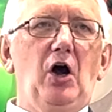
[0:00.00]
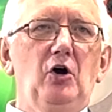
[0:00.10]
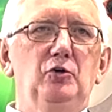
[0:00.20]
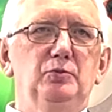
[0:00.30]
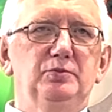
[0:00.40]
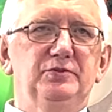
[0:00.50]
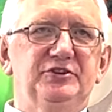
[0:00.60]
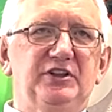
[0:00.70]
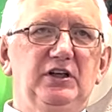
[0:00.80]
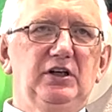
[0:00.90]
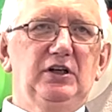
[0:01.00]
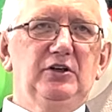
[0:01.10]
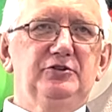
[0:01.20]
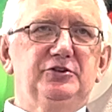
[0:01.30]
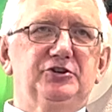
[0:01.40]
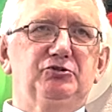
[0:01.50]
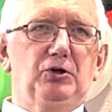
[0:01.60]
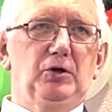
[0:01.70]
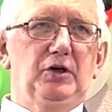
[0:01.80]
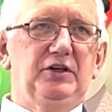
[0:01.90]
homes
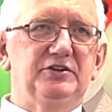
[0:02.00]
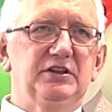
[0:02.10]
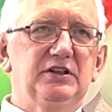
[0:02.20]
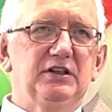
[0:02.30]
destroyed.